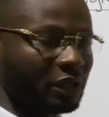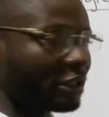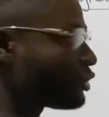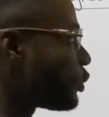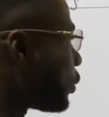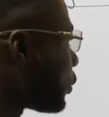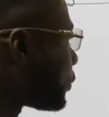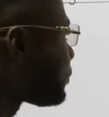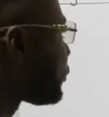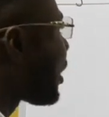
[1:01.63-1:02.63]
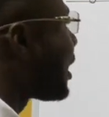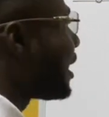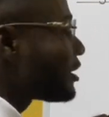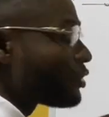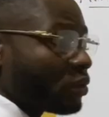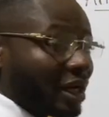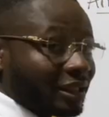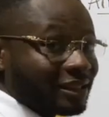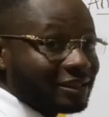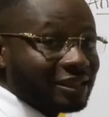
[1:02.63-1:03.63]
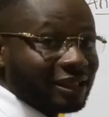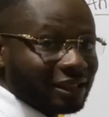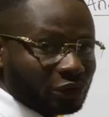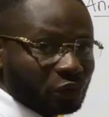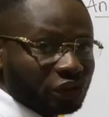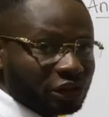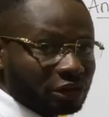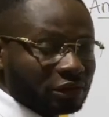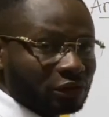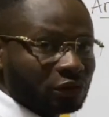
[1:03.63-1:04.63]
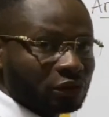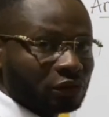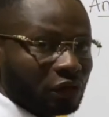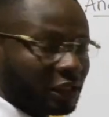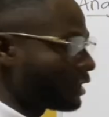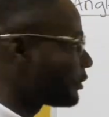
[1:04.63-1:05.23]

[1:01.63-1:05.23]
Okay, so let's look at this illustration. Okay,